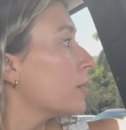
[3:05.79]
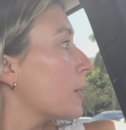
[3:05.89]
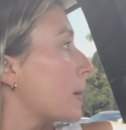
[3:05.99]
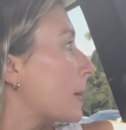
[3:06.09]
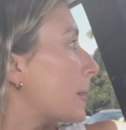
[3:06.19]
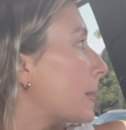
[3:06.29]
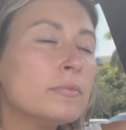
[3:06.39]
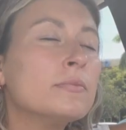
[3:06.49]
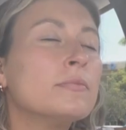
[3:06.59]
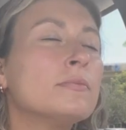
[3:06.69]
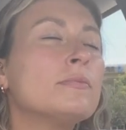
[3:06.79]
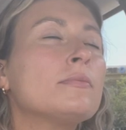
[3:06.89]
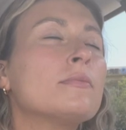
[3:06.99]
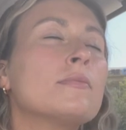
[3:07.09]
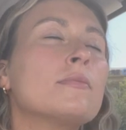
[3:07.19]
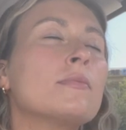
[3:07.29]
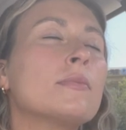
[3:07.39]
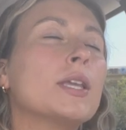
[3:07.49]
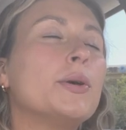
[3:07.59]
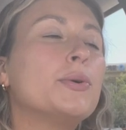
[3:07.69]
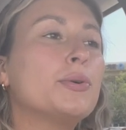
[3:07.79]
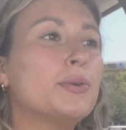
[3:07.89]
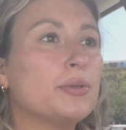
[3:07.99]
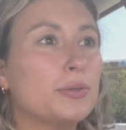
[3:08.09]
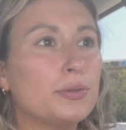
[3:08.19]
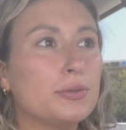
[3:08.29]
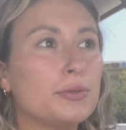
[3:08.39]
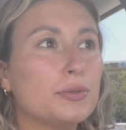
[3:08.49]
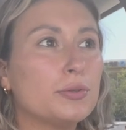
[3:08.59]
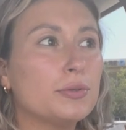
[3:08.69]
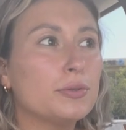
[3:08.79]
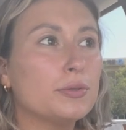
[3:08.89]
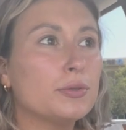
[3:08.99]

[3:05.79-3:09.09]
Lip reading: (no one is talking)